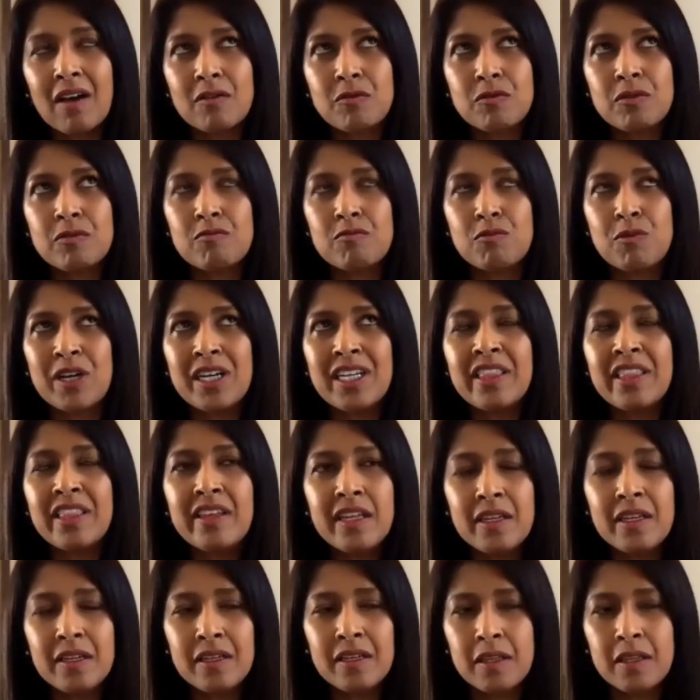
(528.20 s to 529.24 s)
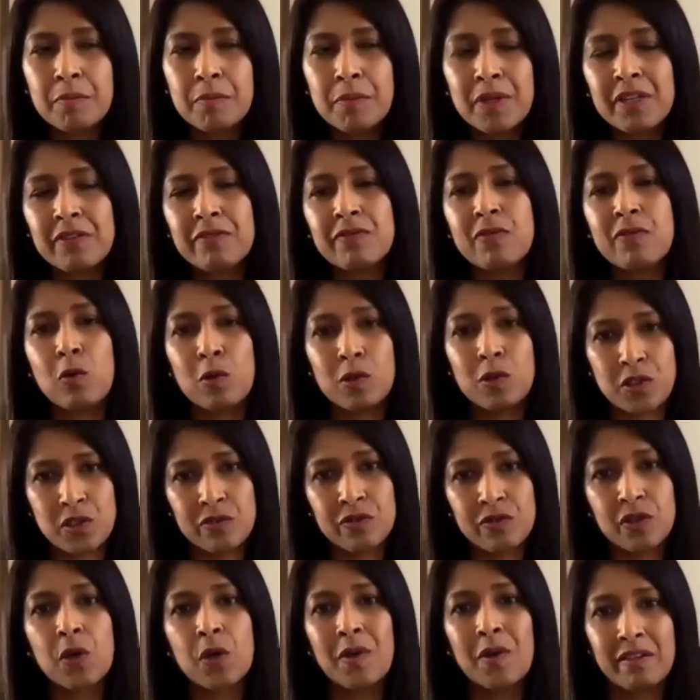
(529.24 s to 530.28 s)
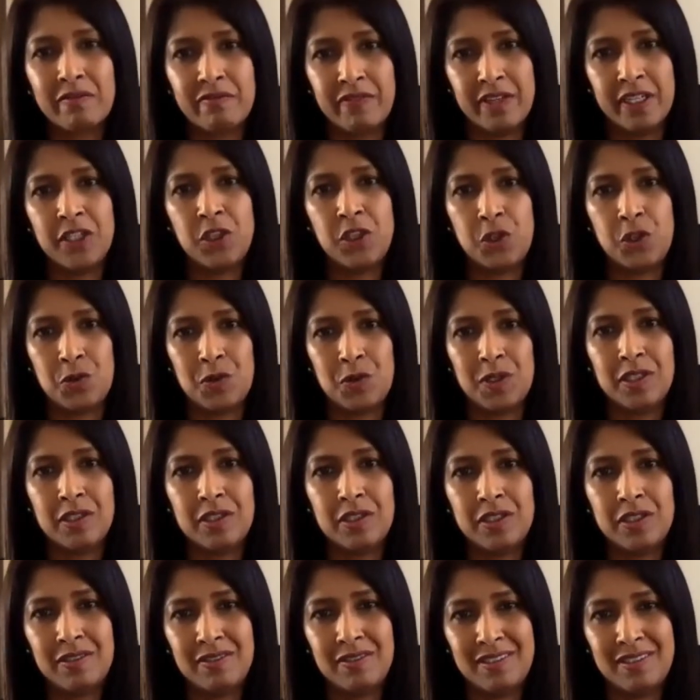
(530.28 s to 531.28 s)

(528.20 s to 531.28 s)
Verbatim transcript: what are the, the pitfalls of going virtual?